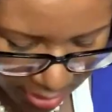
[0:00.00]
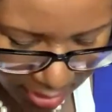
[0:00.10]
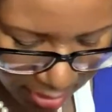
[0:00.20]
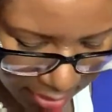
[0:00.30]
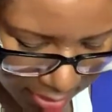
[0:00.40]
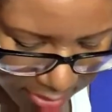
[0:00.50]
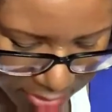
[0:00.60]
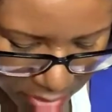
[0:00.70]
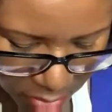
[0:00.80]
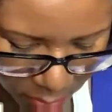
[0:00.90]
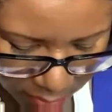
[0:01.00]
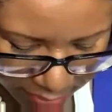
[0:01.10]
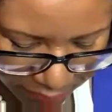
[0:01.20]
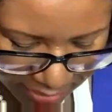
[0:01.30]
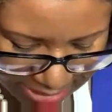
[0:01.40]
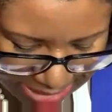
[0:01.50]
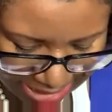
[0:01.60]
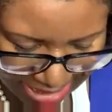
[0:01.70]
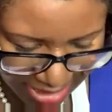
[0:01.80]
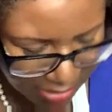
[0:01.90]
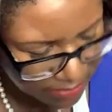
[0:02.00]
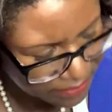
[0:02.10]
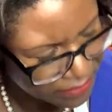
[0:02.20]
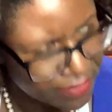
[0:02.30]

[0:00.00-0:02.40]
And one that's like